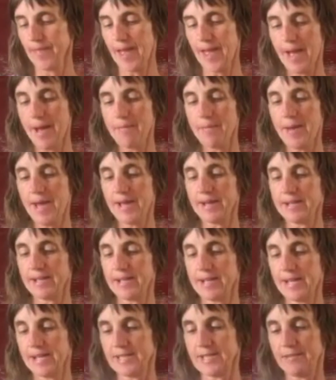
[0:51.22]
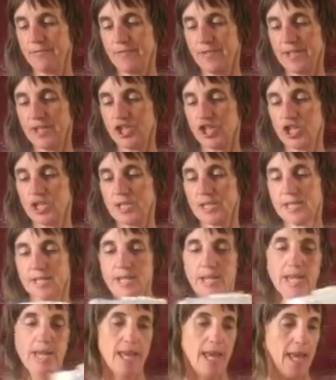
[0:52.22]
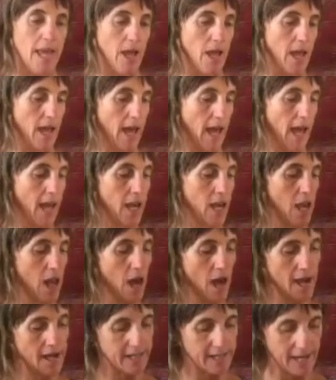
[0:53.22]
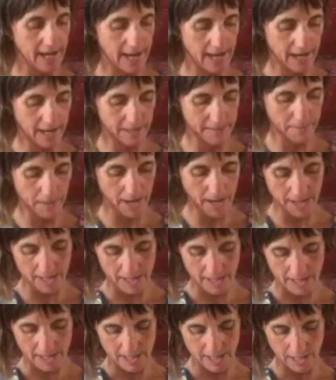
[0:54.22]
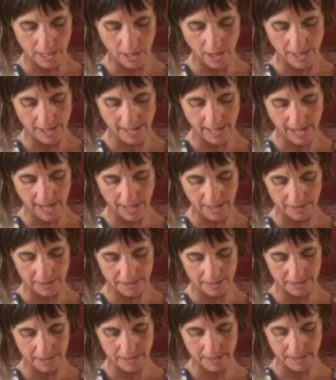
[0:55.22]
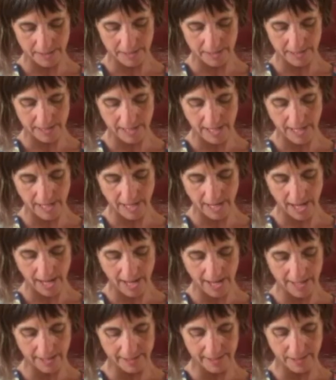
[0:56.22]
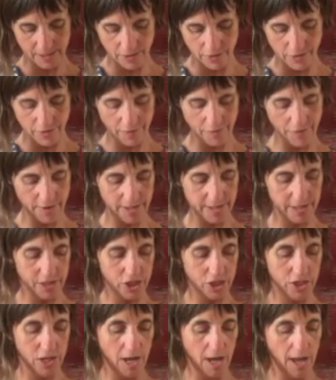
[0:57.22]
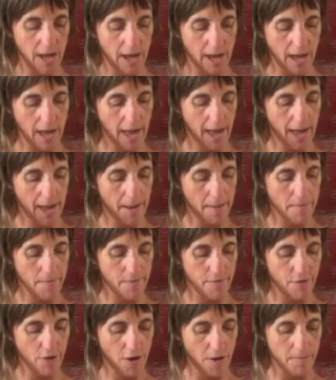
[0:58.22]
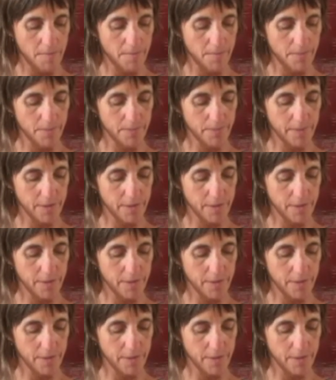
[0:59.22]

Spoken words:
And yes, it features a lighthouse staircase on the front from